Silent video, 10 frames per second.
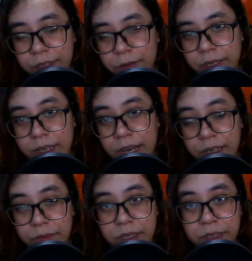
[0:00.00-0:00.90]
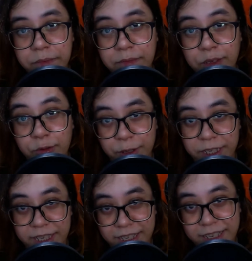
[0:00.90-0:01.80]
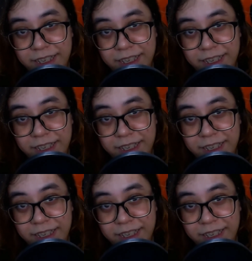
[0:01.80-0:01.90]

to the enemy's music.